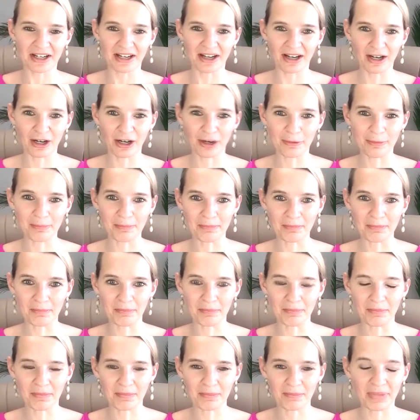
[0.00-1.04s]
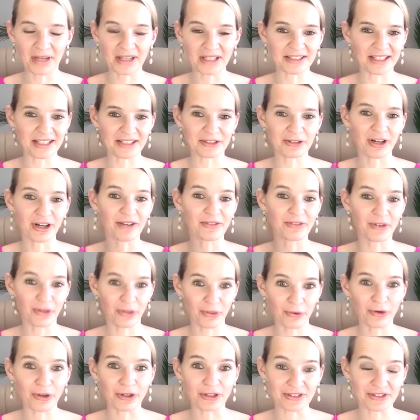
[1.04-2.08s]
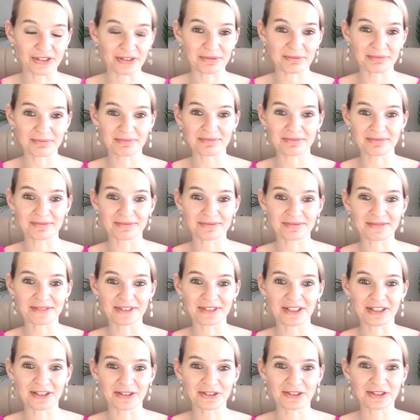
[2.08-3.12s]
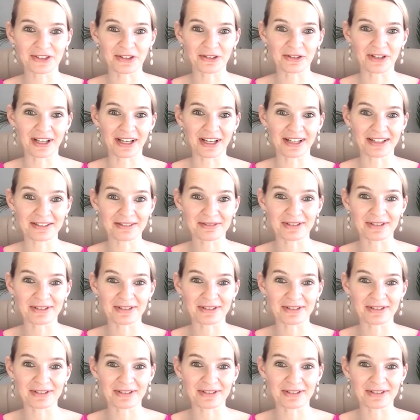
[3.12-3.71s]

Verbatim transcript: But then you have the thorns, you know. So like